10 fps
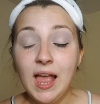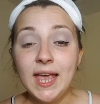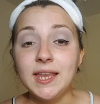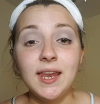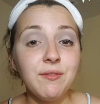
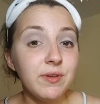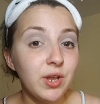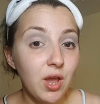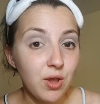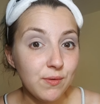it never
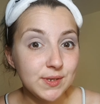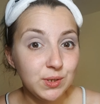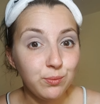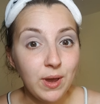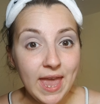goes
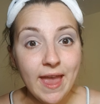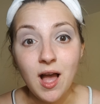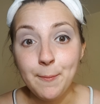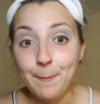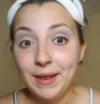the way
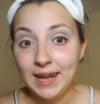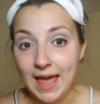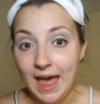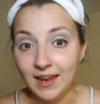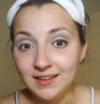I
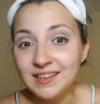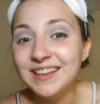plan.